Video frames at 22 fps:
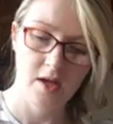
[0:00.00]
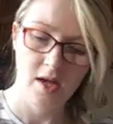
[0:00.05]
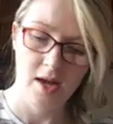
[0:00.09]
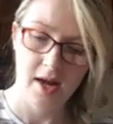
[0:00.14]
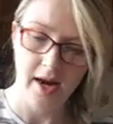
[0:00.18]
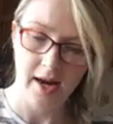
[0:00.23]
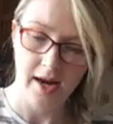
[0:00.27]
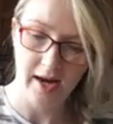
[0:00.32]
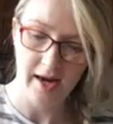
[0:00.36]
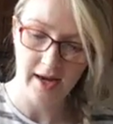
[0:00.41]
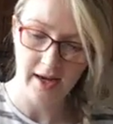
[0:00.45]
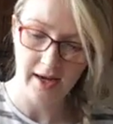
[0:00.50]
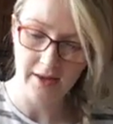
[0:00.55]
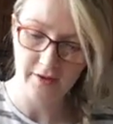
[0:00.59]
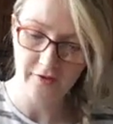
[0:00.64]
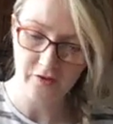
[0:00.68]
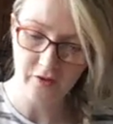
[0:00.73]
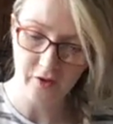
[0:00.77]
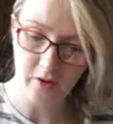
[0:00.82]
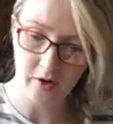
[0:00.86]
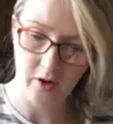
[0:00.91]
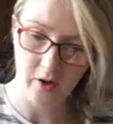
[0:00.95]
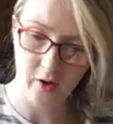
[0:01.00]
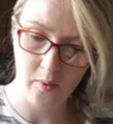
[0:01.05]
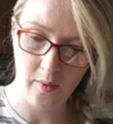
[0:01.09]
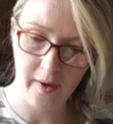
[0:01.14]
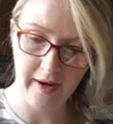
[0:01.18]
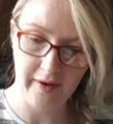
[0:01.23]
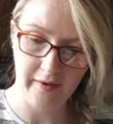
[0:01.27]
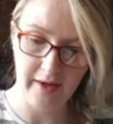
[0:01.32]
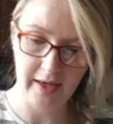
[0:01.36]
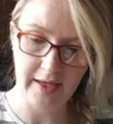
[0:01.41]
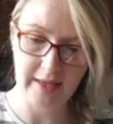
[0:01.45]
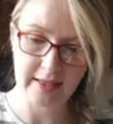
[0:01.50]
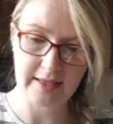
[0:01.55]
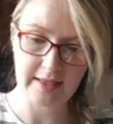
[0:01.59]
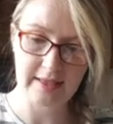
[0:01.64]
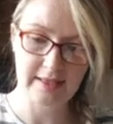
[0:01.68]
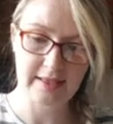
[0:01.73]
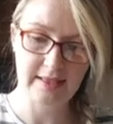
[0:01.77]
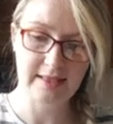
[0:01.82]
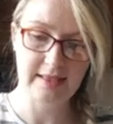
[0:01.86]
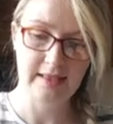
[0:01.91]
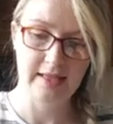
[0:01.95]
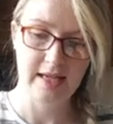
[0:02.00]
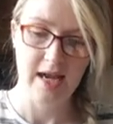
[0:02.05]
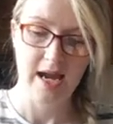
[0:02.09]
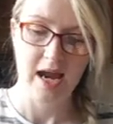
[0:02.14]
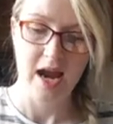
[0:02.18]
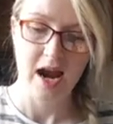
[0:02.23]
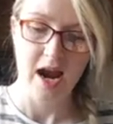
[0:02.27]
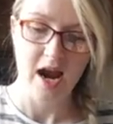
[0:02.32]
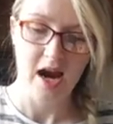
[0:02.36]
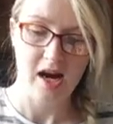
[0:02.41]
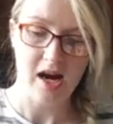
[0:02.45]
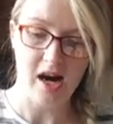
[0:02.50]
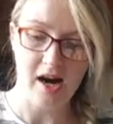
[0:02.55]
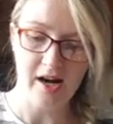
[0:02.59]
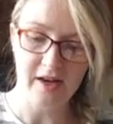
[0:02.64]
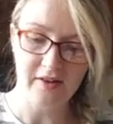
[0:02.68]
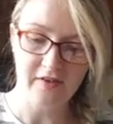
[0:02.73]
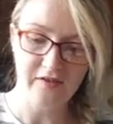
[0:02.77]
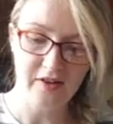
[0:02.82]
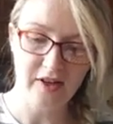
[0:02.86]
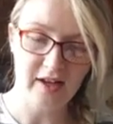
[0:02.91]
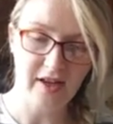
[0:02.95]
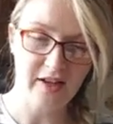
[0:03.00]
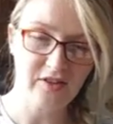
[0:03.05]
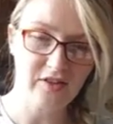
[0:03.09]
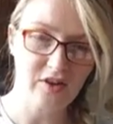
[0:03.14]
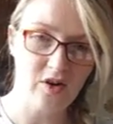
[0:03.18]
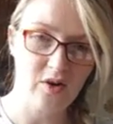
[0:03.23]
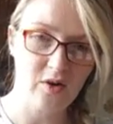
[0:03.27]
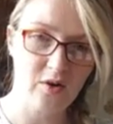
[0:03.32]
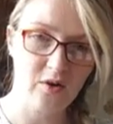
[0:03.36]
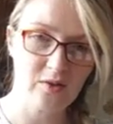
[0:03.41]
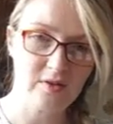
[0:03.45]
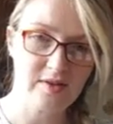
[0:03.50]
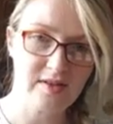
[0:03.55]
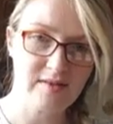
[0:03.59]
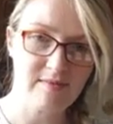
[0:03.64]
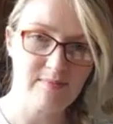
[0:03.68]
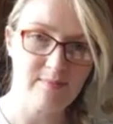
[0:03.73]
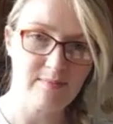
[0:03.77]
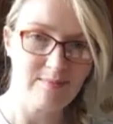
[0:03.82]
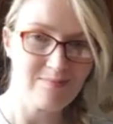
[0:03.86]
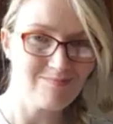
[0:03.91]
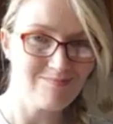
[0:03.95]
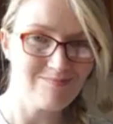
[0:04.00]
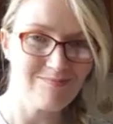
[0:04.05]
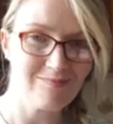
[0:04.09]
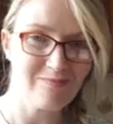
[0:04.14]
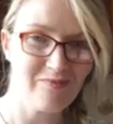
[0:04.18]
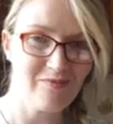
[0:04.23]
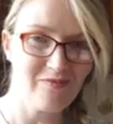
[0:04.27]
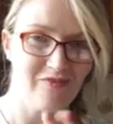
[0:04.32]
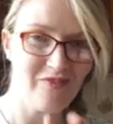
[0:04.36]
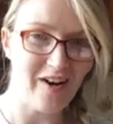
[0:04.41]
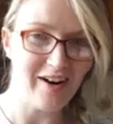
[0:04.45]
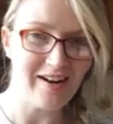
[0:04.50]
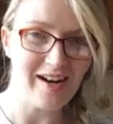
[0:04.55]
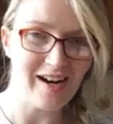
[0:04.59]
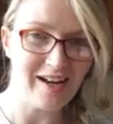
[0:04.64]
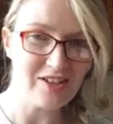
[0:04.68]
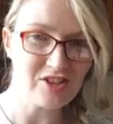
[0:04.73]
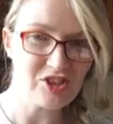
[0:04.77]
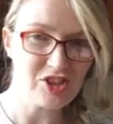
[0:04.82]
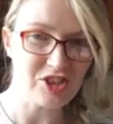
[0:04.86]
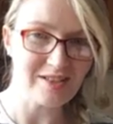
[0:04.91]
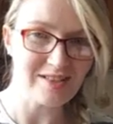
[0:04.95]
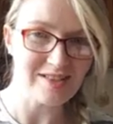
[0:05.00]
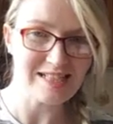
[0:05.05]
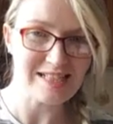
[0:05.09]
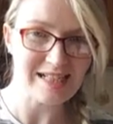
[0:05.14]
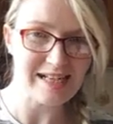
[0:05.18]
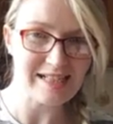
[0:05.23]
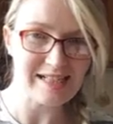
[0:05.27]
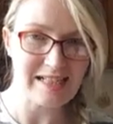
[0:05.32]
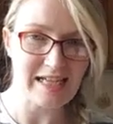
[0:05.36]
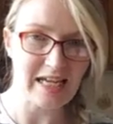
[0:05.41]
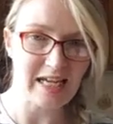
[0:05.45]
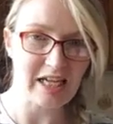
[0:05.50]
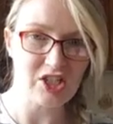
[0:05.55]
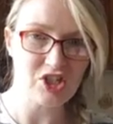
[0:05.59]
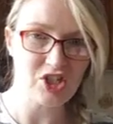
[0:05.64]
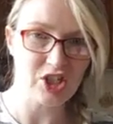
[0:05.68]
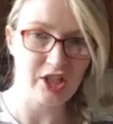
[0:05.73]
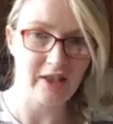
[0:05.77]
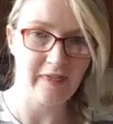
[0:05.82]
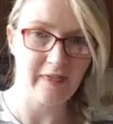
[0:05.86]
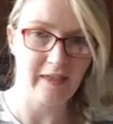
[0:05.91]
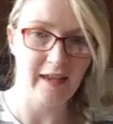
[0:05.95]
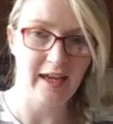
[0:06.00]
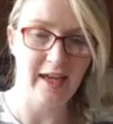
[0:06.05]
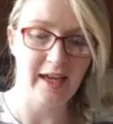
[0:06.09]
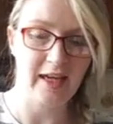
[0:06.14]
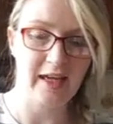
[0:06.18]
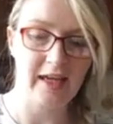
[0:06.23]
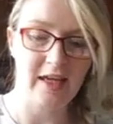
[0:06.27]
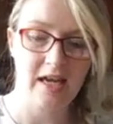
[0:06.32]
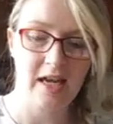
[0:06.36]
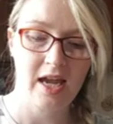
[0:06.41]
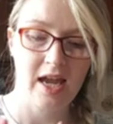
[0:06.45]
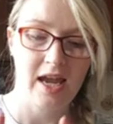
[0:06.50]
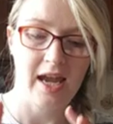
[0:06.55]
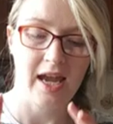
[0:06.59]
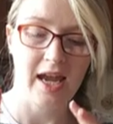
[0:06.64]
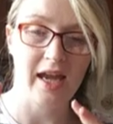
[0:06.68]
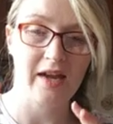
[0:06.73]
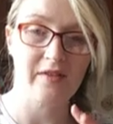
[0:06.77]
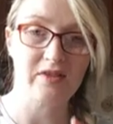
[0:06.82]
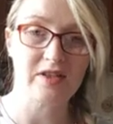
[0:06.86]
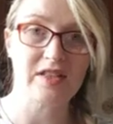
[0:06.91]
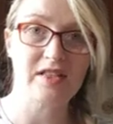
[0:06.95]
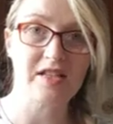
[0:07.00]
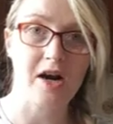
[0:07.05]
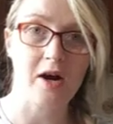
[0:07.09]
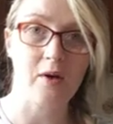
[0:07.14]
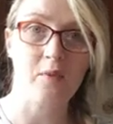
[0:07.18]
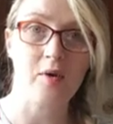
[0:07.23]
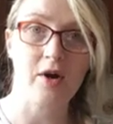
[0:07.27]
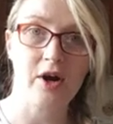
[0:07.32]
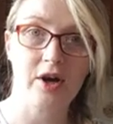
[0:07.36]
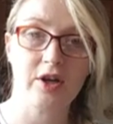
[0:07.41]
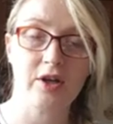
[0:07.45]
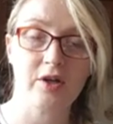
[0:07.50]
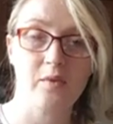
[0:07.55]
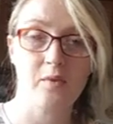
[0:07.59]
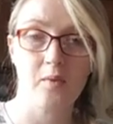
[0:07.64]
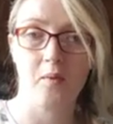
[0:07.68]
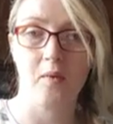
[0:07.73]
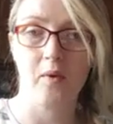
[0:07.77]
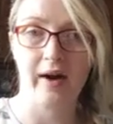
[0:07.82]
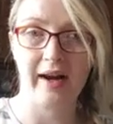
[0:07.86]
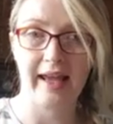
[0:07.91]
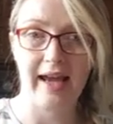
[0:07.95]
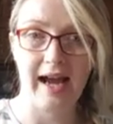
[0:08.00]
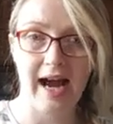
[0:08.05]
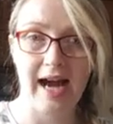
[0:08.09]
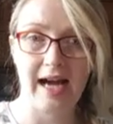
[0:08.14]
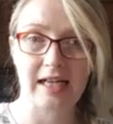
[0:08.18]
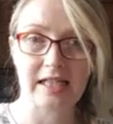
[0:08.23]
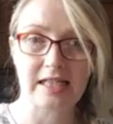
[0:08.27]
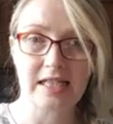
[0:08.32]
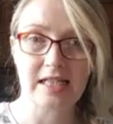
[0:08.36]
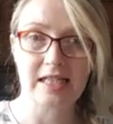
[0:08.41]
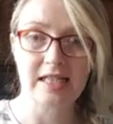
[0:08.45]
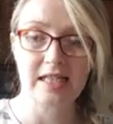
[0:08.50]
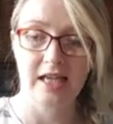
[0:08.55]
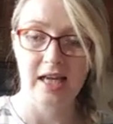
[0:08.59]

And for Aquarius, kind of feel like the whole financial dedication thing, if it's not working, what are you at?